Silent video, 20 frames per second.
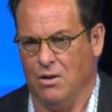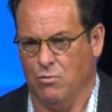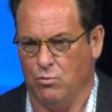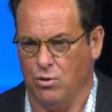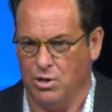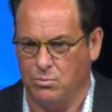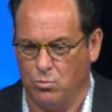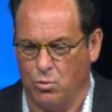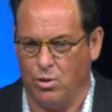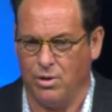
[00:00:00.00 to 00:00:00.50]

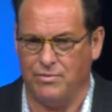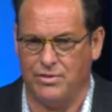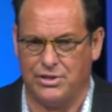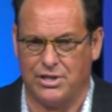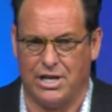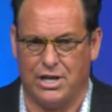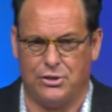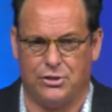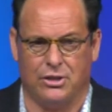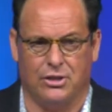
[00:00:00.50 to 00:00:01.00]
One more
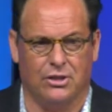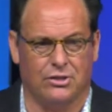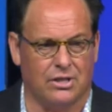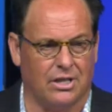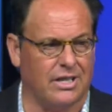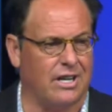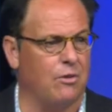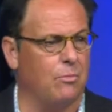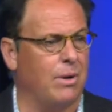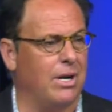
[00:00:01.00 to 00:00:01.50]
invitation. Looks
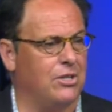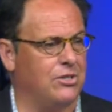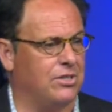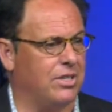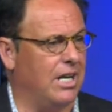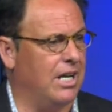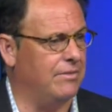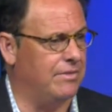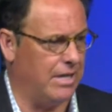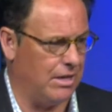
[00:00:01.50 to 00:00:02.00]
like everybody's
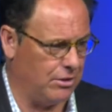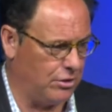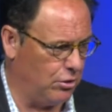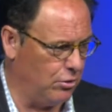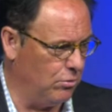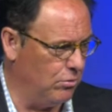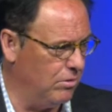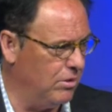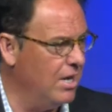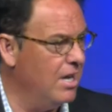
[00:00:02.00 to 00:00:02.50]
saved. How
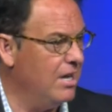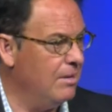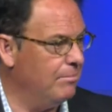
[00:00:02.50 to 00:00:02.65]
cool.